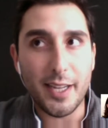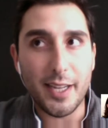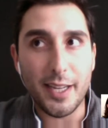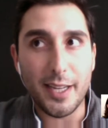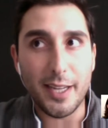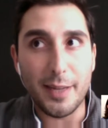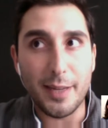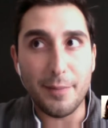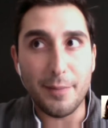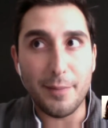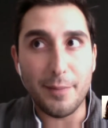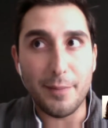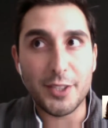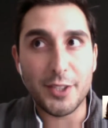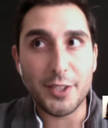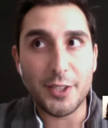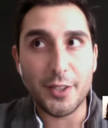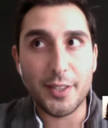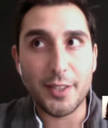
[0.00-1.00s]
I
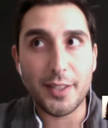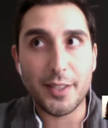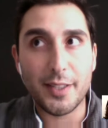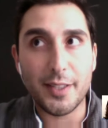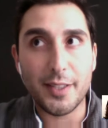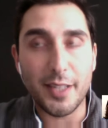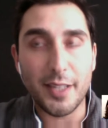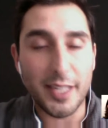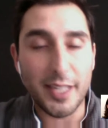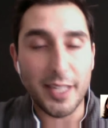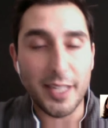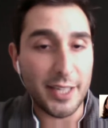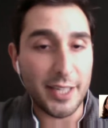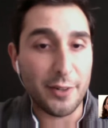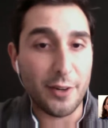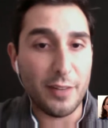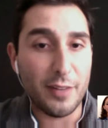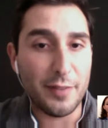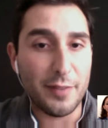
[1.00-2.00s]
took a
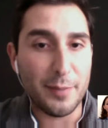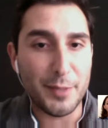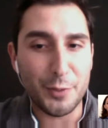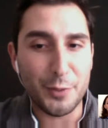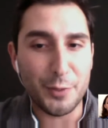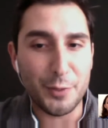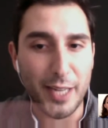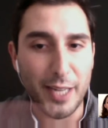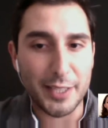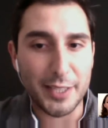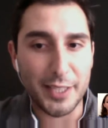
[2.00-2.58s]
year off in between.